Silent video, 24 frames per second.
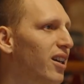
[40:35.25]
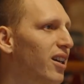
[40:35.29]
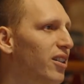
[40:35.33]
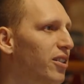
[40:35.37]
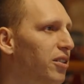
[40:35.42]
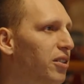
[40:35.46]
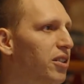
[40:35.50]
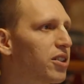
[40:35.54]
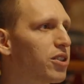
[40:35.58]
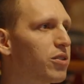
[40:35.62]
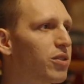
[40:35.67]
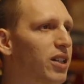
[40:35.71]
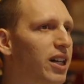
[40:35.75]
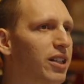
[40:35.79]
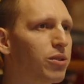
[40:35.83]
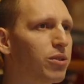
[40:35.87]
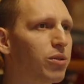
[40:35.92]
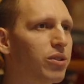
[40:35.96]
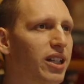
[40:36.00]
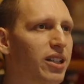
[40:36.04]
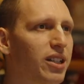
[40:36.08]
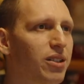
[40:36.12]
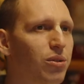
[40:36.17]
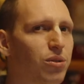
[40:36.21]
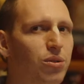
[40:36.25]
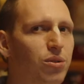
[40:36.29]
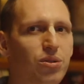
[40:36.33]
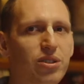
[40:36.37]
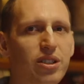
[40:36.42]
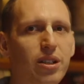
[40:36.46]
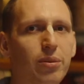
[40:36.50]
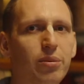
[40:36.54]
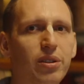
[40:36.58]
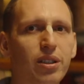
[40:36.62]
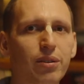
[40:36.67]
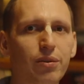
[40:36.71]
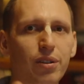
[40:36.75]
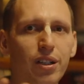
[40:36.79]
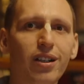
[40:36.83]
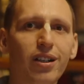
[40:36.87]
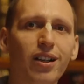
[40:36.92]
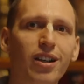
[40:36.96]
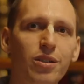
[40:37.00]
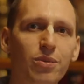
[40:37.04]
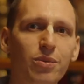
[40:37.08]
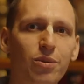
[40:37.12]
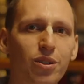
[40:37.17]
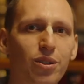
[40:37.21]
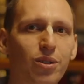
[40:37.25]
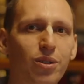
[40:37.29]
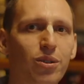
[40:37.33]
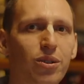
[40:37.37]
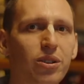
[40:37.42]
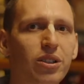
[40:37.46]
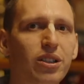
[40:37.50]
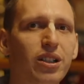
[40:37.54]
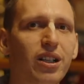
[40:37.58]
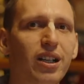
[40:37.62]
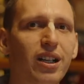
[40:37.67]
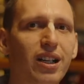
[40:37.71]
You can try today to do something very nice for the Lord